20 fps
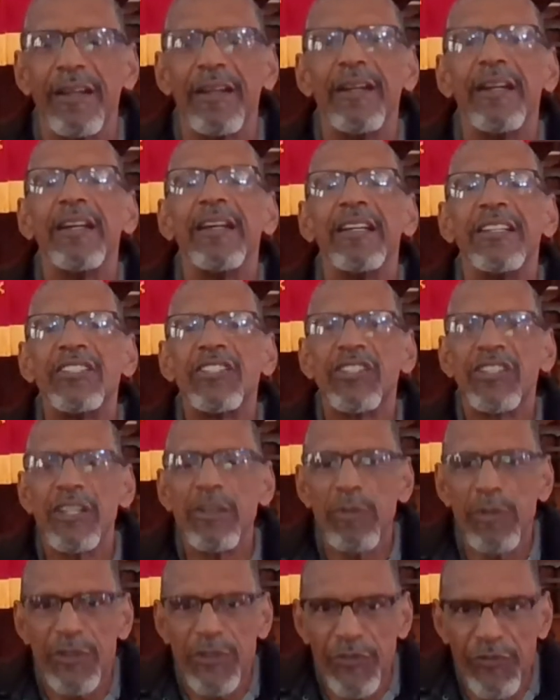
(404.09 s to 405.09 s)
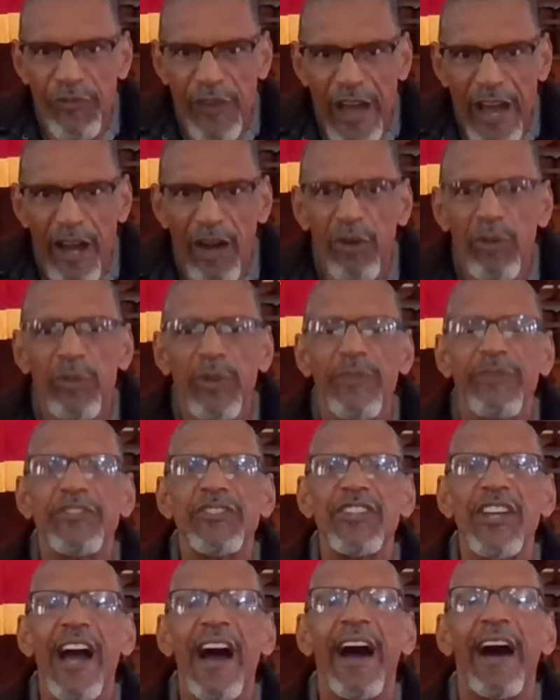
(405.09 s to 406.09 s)
she was found with
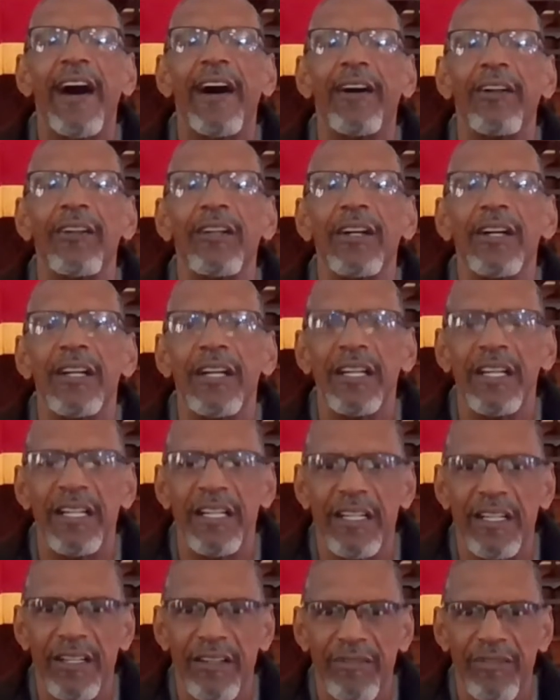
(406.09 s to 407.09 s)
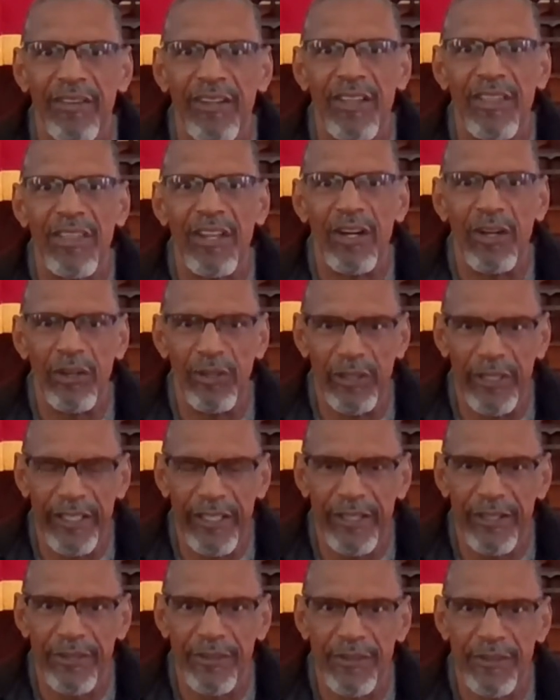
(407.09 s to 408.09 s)
child of the Holy
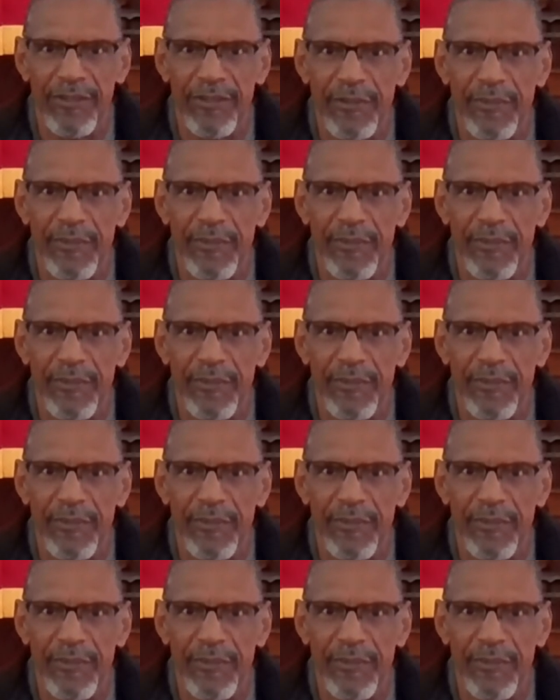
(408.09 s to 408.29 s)
Ghost.